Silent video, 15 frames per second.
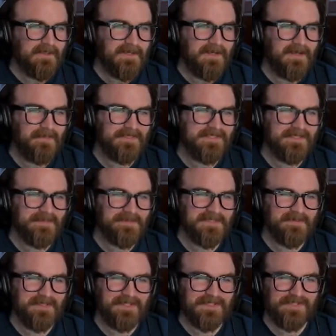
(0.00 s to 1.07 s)
Um, it's an
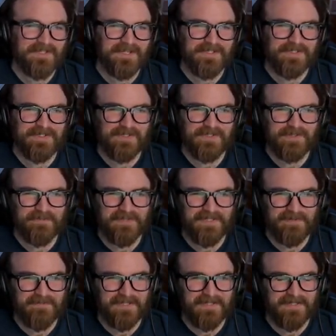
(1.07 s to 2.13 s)
upcoming extraction shooter
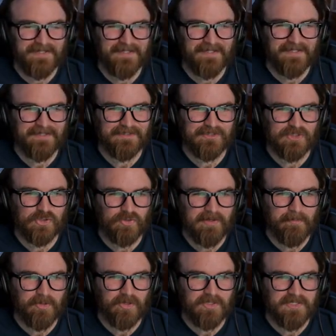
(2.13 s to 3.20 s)
made by uh,
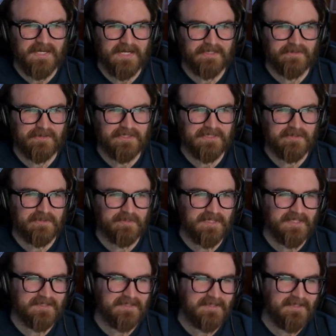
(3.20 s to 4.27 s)
streamer Dr.
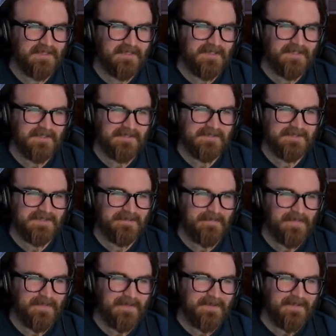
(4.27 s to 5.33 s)
Disrespect and his team.
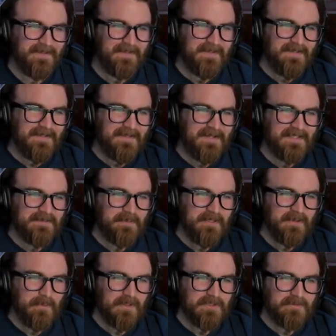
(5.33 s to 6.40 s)
Uh, it's been
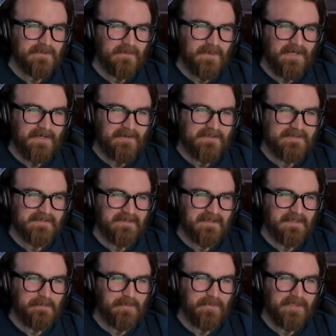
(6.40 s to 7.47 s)
in the works for a while. Its
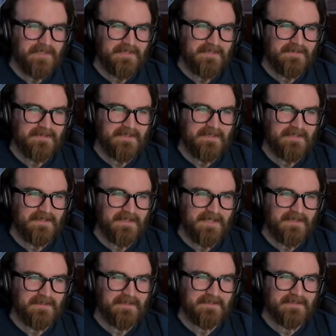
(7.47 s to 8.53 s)
selling point is that,
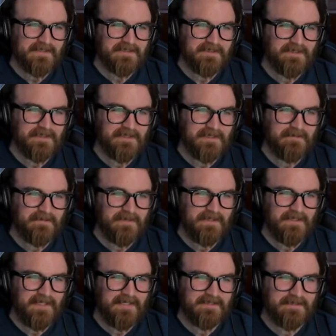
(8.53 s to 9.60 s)
again, that it's not Tarkov,
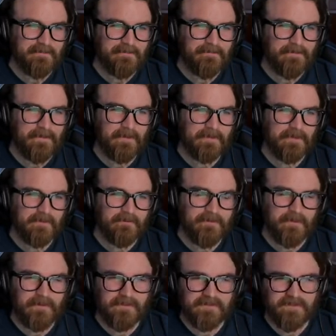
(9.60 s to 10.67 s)
and that it's a vertical
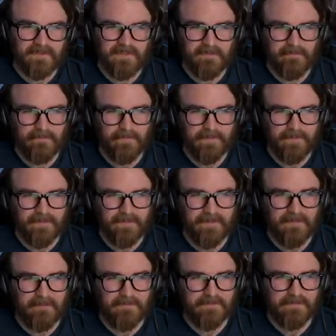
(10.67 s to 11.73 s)
focused game.
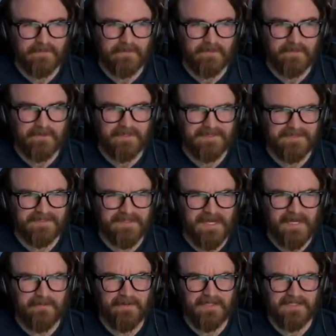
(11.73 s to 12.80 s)
Um, so you're in like a
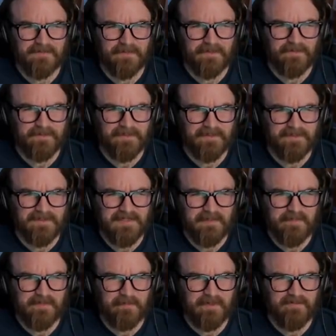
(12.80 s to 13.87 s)
sky-rise building,
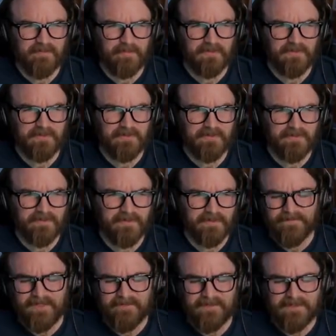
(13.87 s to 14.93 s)
teams above and below you.
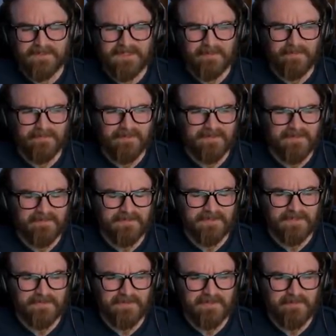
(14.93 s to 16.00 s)
They've done a couple, like, they've
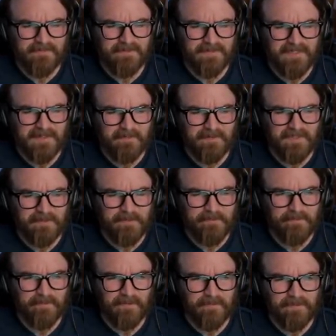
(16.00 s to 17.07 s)
streamed the gameplay
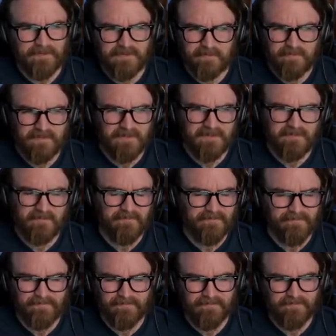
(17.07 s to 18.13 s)
before. A bunch, you know,
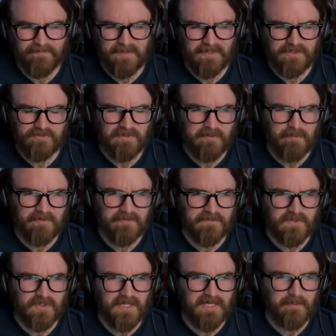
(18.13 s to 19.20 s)
big streamers have
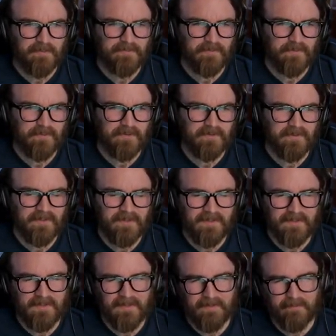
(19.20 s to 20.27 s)
tried it before.
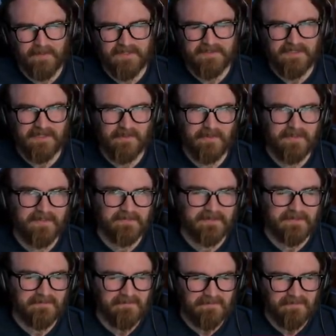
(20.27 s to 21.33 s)
Uh, my takeaway is
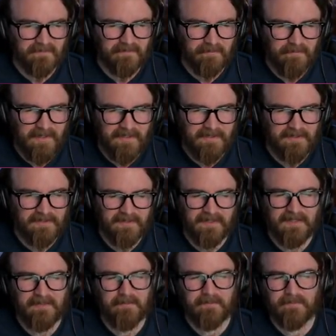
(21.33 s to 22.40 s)
that making a
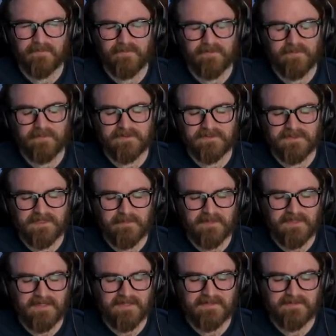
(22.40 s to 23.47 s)
game from a team
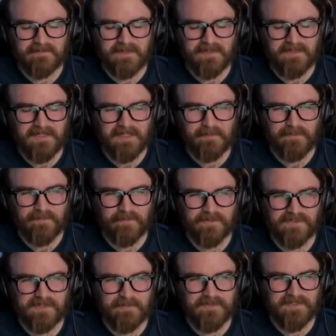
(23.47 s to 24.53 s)
that hasn't made a game before
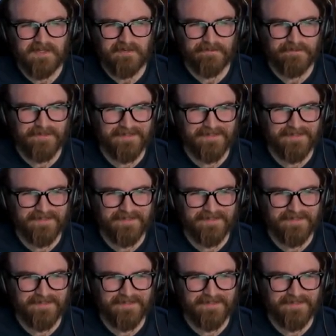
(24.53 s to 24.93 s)
seems tough.